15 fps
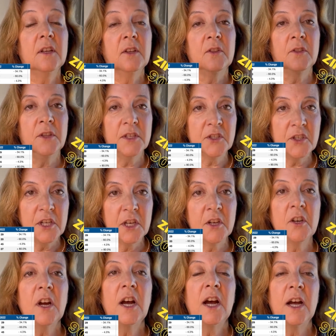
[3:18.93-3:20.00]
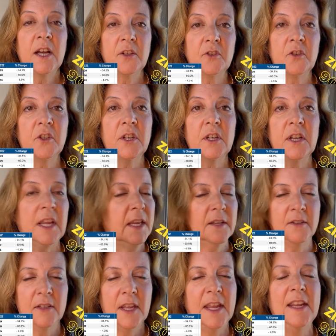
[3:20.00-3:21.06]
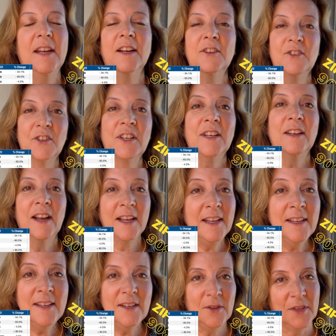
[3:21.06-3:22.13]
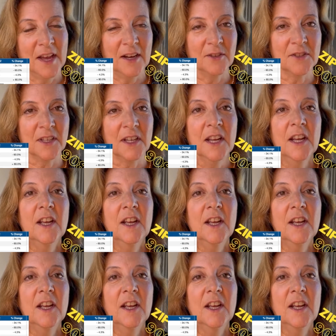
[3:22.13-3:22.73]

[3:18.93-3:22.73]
This year, 890,000.